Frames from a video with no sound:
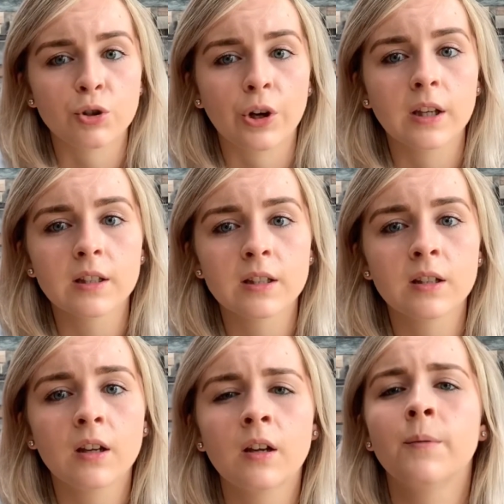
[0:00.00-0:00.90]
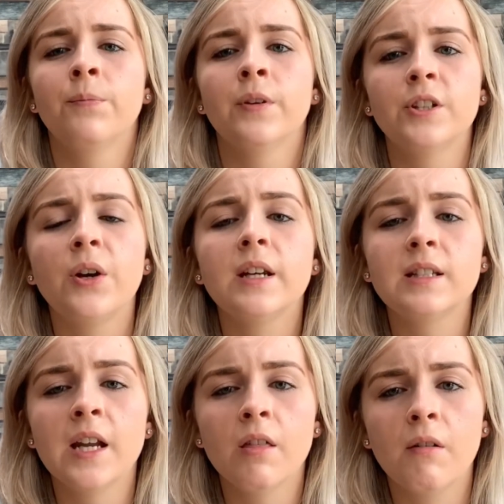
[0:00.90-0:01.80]
joints. So he
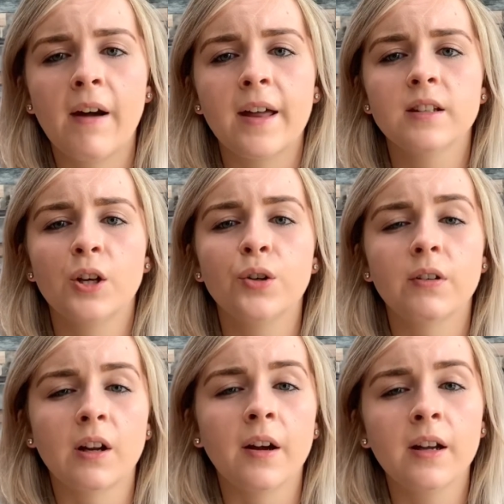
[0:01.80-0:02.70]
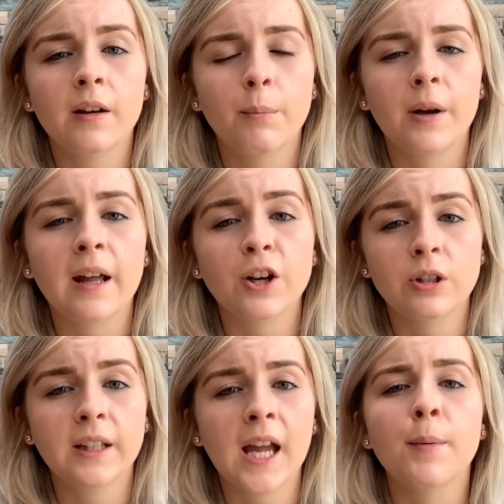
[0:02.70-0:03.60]
stayed at the vet's overnight, but he
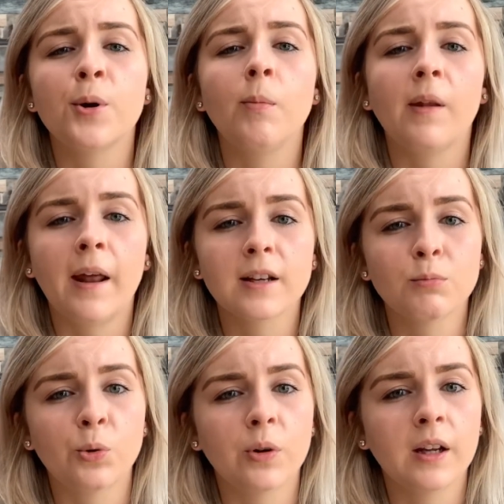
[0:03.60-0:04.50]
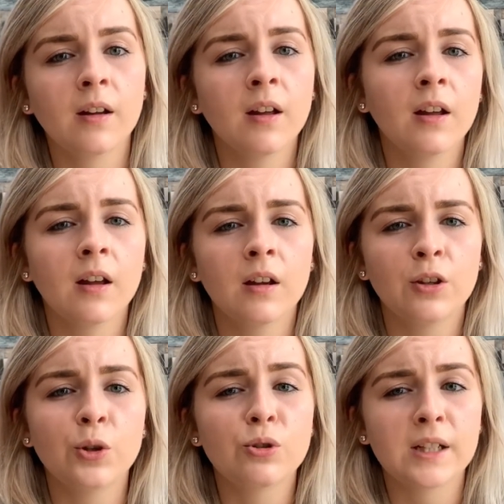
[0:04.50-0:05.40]
actually came home the next morning.
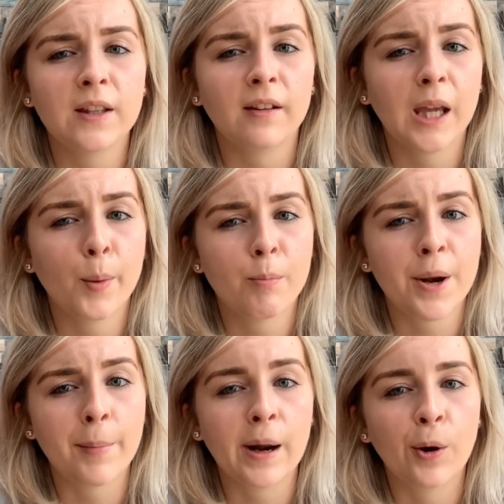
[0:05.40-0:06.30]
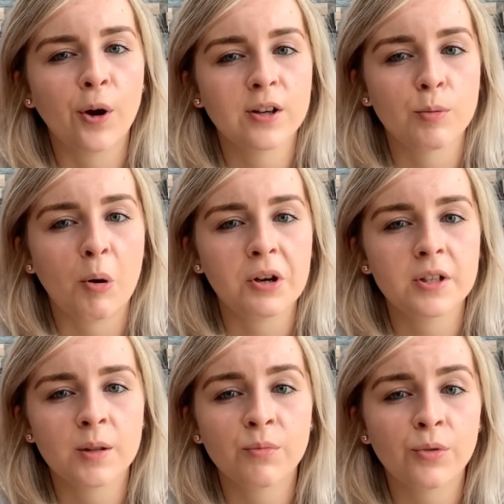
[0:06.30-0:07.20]
Usually they'll keep him in a bit longer to monitor
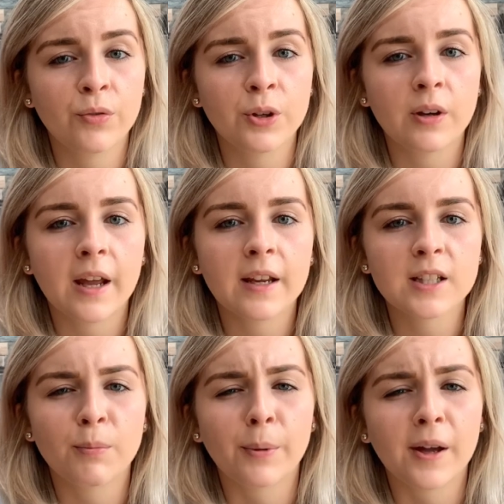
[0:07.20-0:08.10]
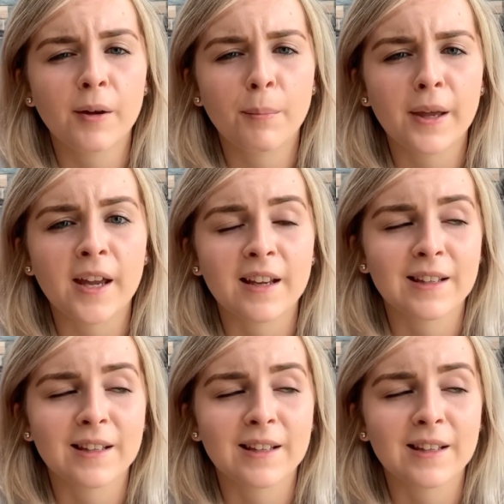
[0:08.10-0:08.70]
them for a few days, but Bear